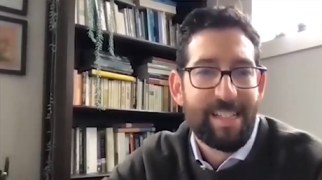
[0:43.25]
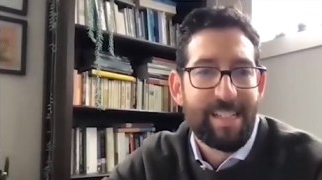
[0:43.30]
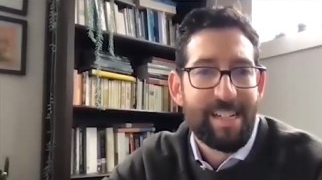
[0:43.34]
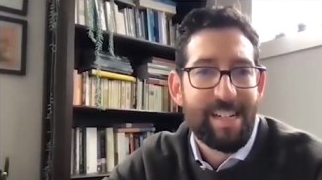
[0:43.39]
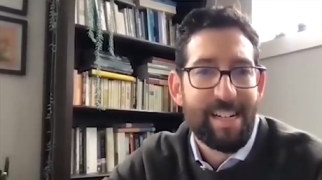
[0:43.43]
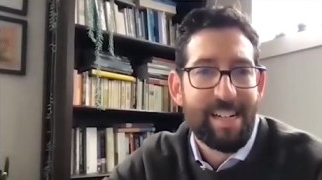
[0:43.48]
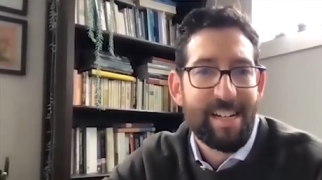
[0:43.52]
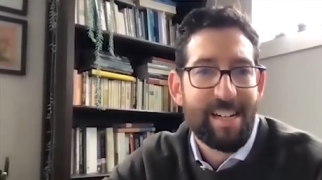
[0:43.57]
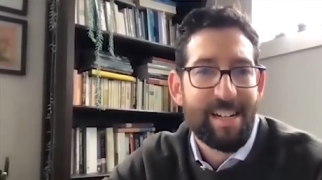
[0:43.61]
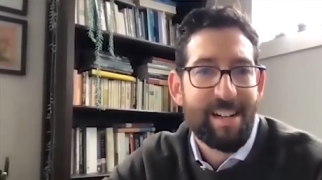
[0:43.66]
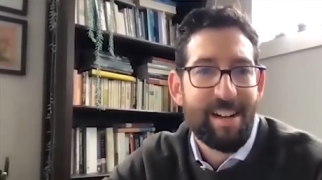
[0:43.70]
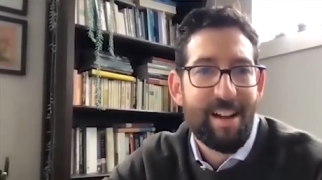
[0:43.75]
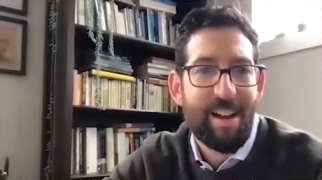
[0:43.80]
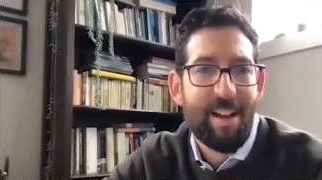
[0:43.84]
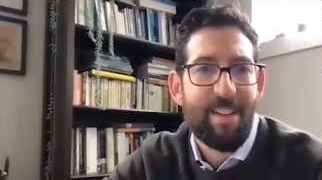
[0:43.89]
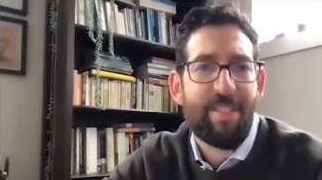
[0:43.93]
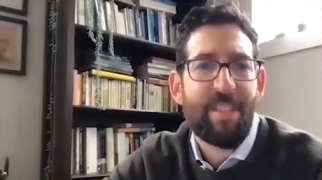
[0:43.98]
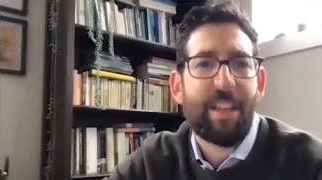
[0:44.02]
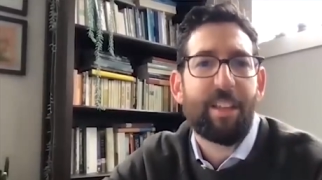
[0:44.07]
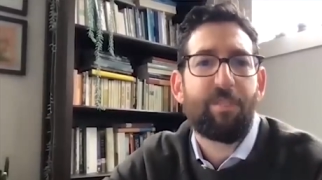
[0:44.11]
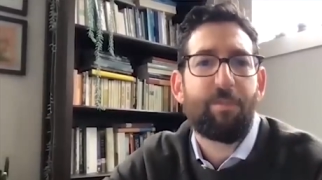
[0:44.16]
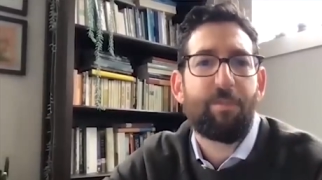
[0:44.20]
Uh, I
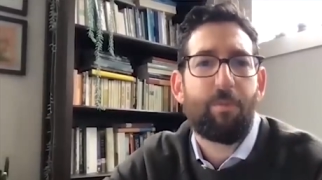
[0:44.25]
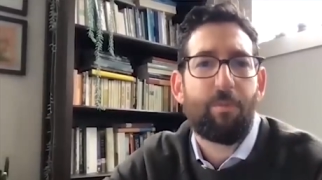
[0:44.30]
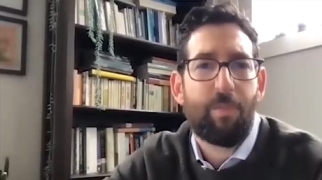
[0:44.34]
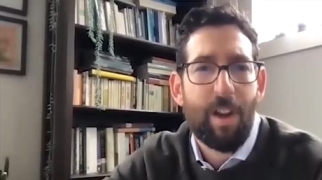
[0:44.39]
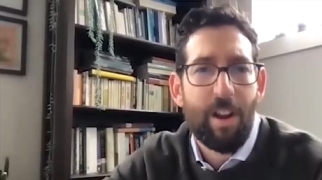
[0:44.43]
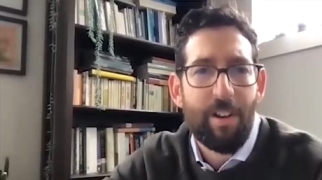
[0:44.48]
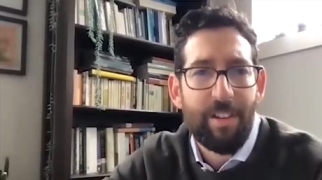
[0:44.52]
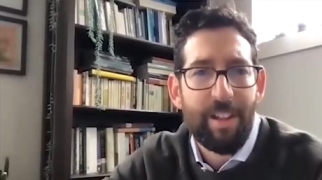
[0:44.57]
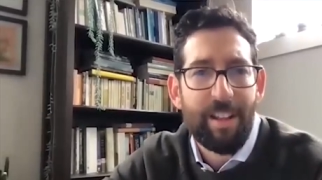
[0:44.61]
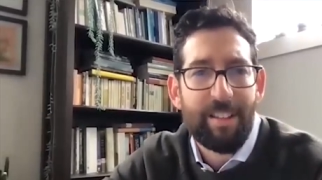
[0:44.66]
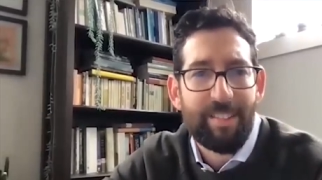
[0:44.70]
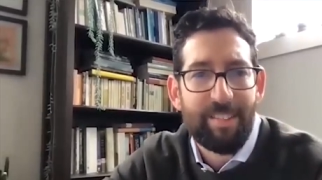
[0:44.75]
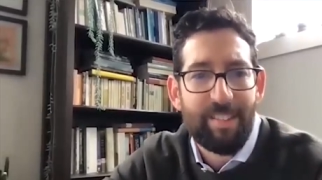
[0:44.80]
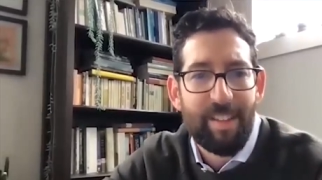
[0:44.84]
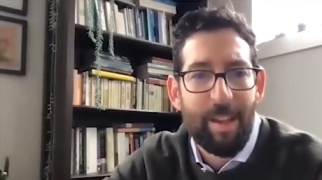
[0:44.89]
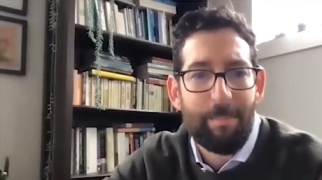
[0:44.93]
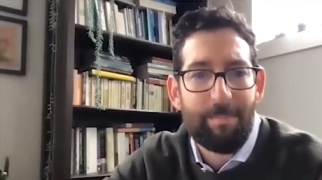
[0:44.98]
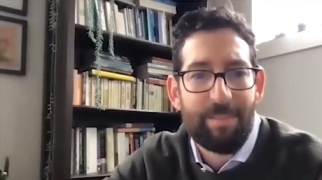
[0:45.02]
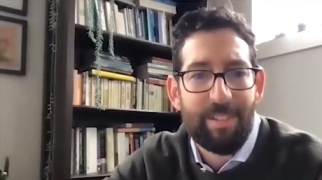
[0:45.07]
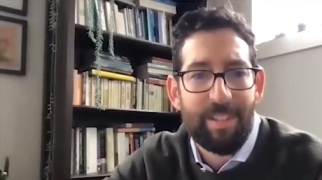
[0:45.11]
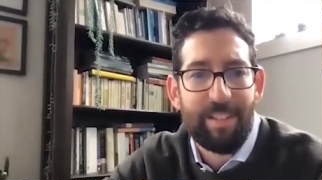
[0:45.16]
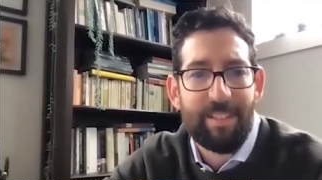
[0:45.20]
think it's very
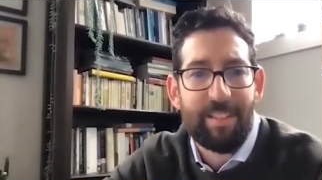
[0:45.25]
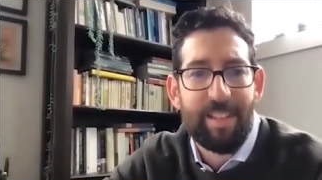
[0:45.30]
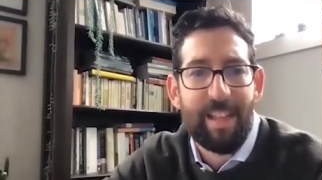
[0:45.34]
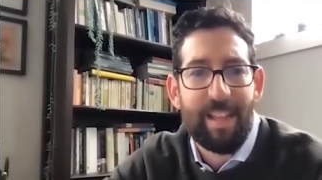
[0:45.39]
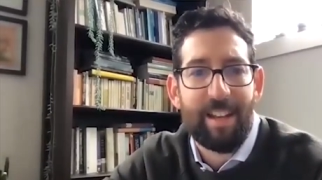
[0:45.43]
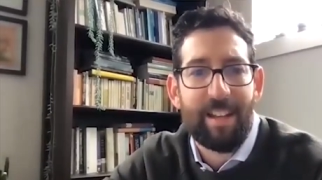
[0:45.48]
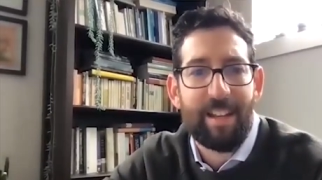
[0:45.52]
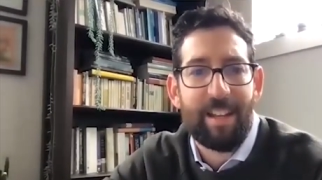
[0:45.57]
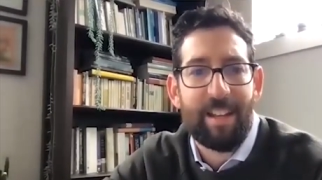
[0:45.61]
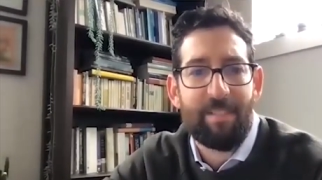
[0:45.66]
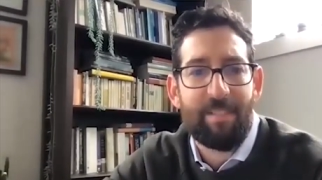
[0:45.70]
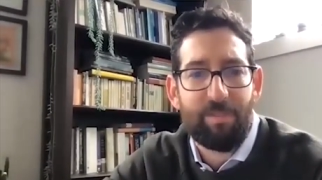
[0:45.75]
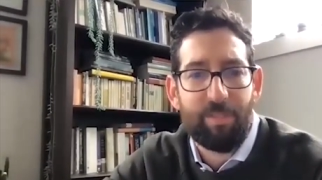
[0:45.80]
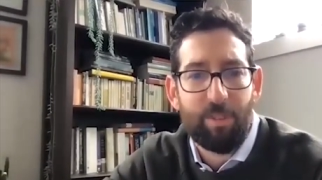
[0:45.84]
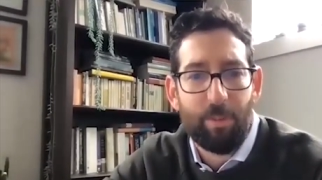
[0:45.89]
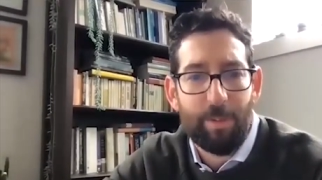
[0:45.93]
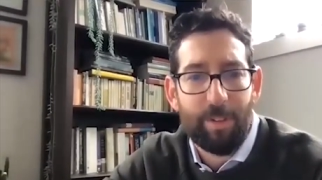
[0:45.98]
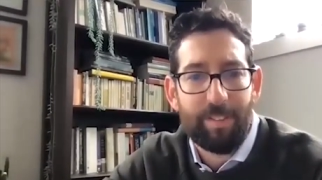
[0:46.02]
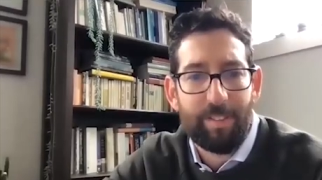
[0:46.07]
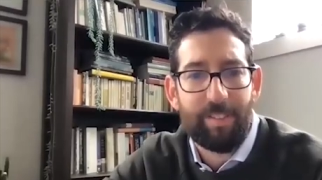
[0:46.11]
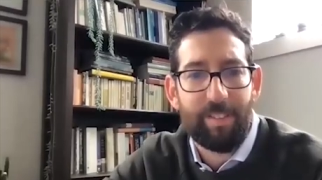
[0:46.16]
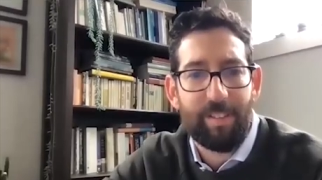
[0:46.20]
accepted that it
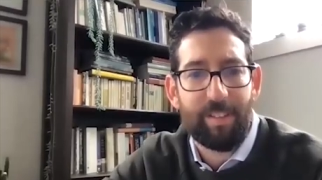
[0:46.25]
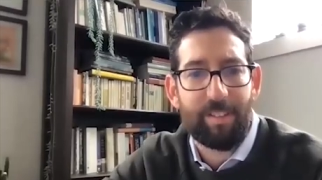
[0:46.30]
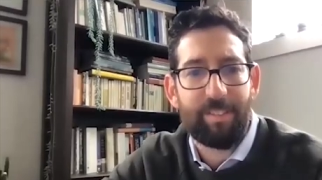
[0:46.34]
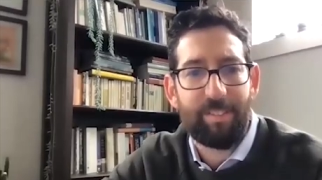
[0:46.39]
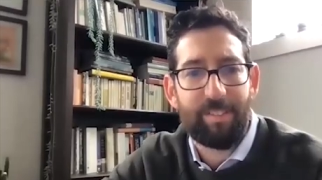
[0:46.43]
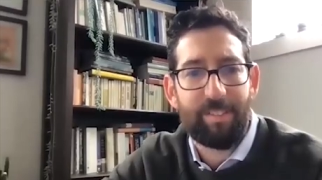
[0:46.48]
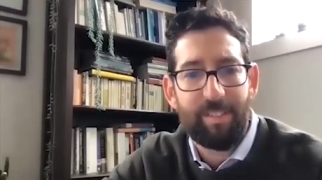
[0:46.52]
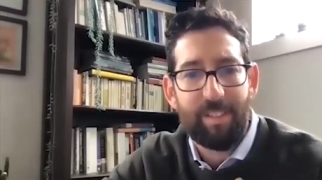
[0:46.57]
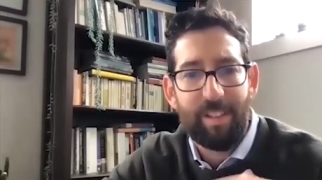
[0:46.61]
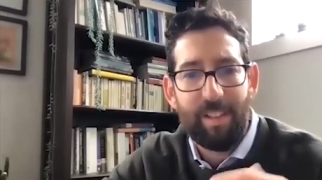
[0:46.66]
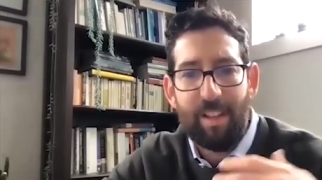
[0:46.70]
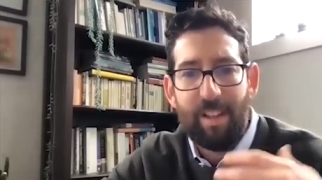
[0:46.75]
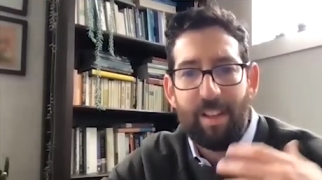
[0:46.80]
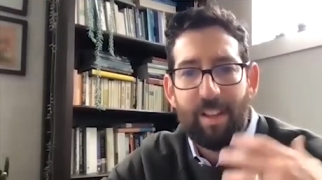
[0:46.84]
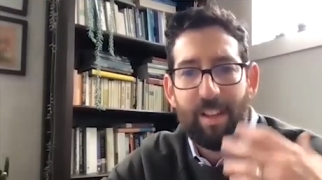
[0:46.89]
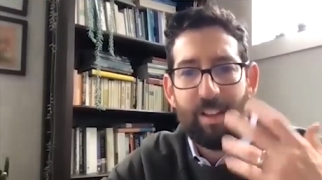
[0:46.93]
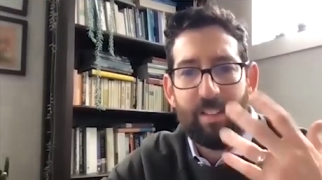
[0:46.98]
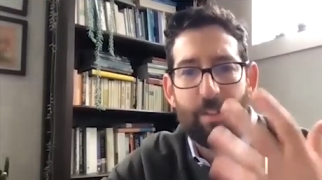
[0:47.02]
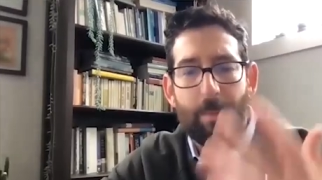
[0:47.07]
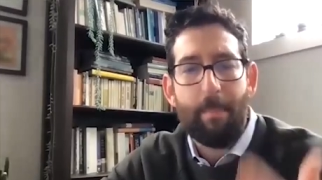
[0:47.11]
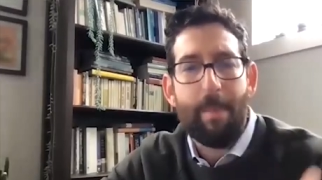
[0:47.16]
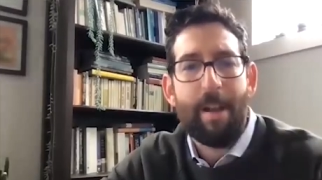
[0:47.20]
influences
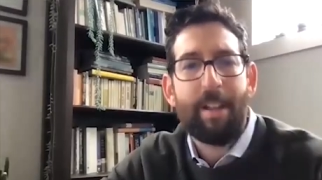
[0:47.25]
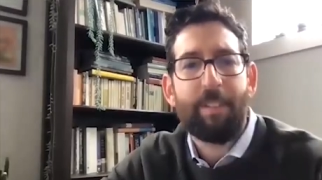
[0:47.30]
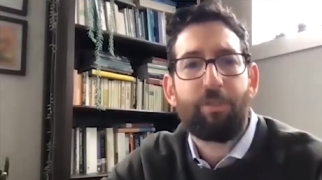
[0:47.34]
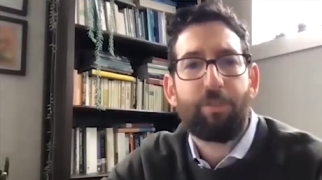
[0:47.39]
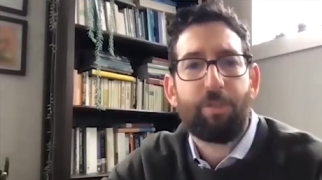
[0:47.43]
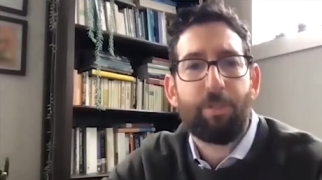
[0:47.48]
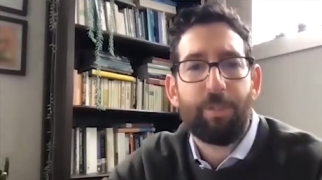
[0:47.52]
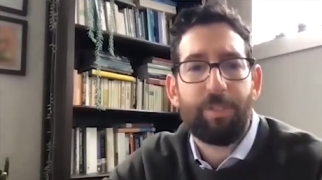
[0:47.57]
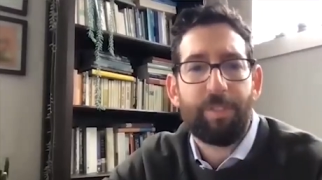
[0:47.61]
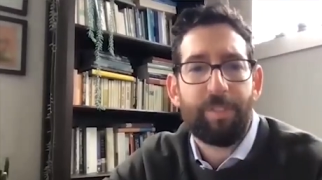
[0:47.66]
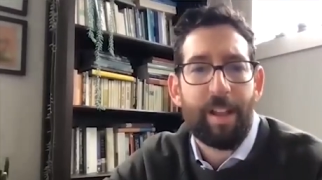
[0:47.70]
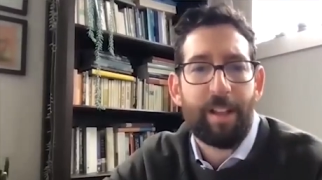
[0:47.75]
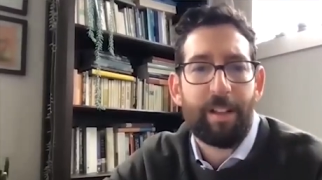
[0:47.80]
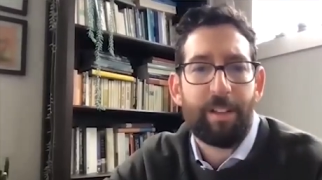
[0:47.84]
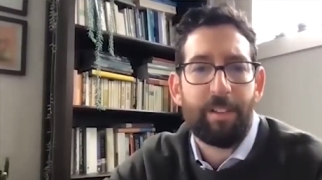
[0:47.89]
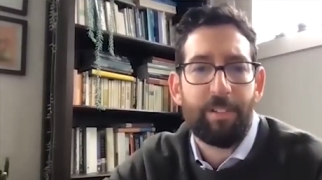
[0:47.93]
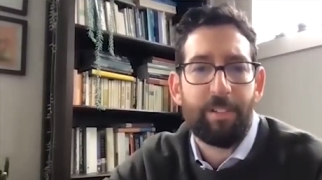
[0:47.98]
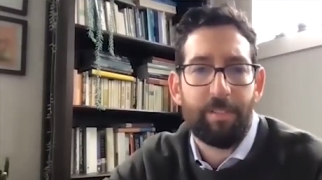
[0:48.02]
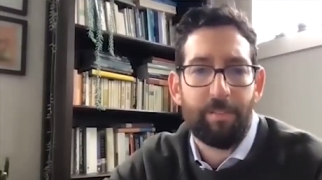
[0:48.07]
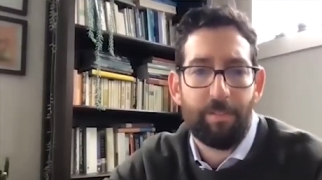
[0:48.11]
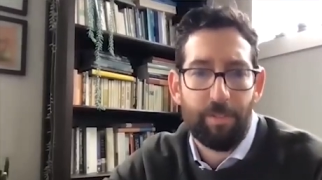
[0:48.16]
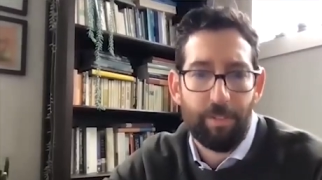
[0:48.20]
the menstrual
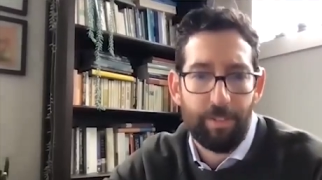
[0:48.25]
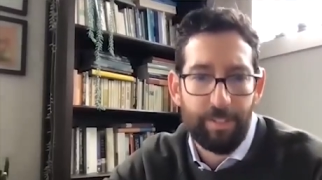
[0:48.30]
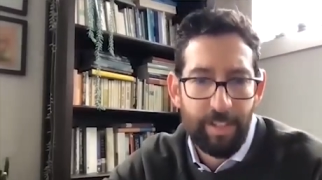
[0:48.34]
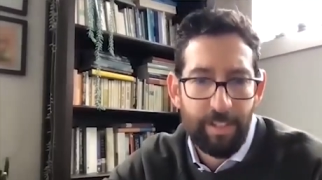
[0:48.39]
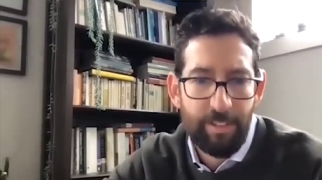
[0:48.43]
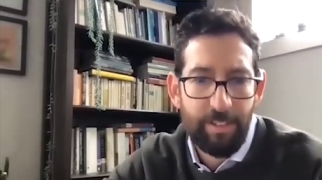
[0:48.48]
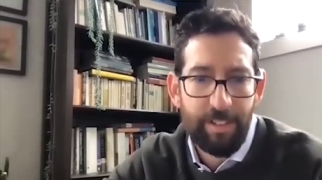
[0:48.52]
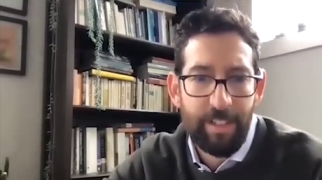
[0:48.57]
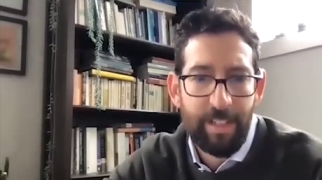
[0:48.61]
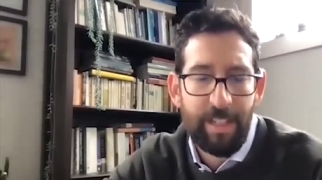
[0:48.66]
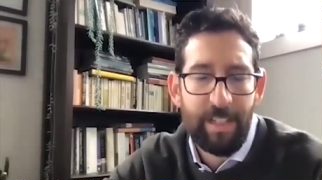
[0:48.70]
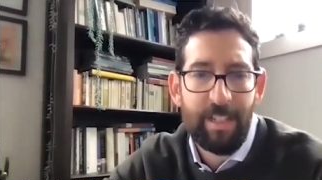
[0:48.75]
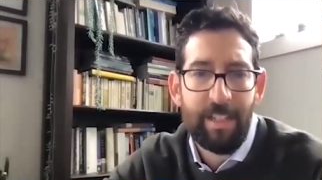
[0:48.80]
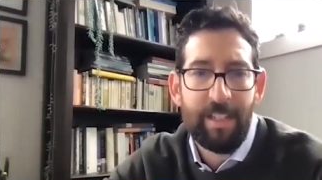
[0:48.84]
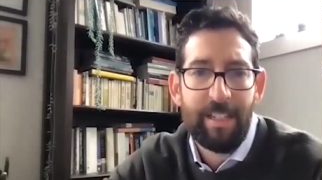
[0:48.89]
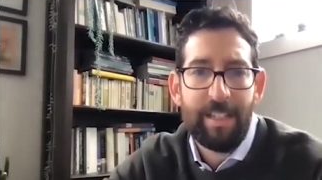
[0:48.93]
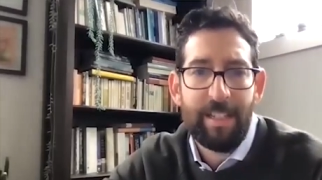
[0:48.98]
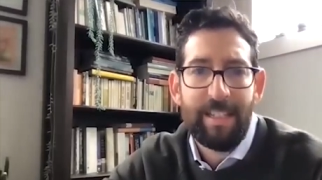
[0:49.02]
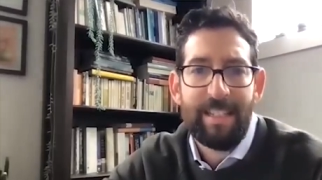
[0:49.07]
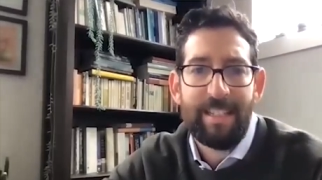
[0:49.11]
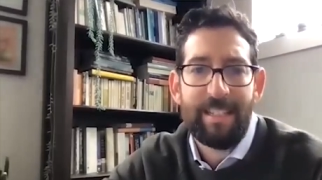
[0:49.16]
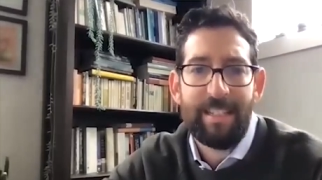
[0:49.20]
cycle and fertility
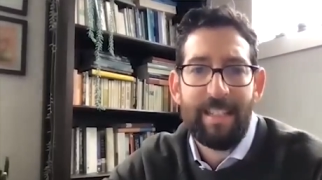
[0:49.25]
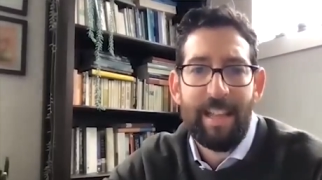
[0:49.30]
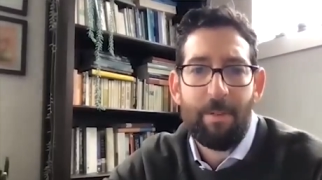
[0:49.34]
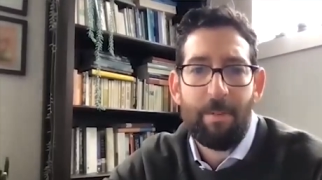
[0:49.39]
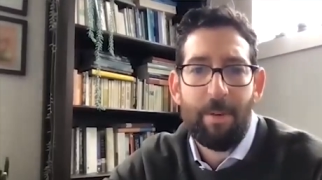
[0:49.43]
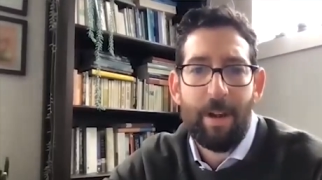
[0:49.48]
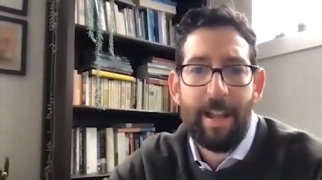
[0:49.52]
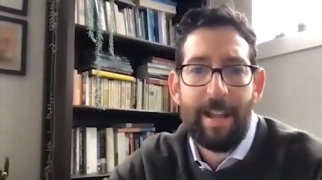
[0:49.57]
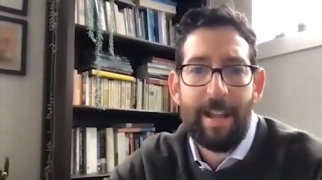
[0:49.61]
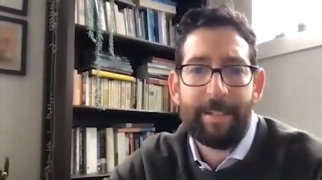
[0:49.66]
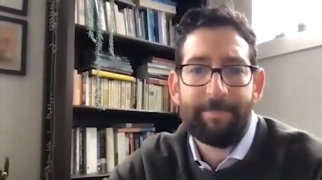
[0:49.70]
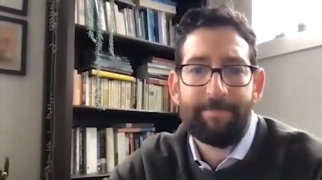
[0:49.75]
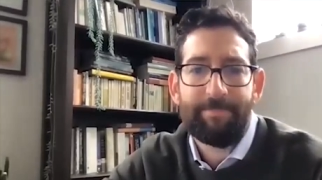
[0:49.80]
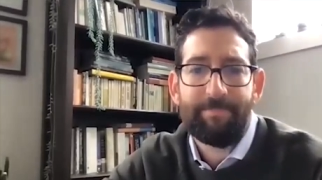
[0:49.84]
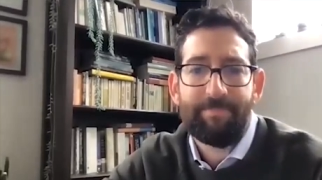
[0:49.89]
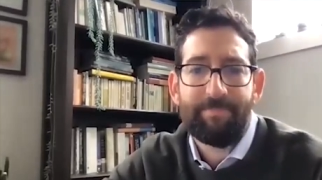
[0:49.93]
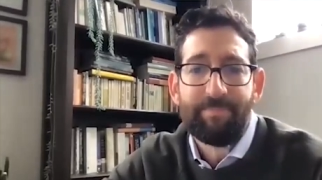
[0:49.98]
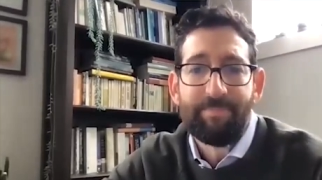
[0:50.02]
in that way.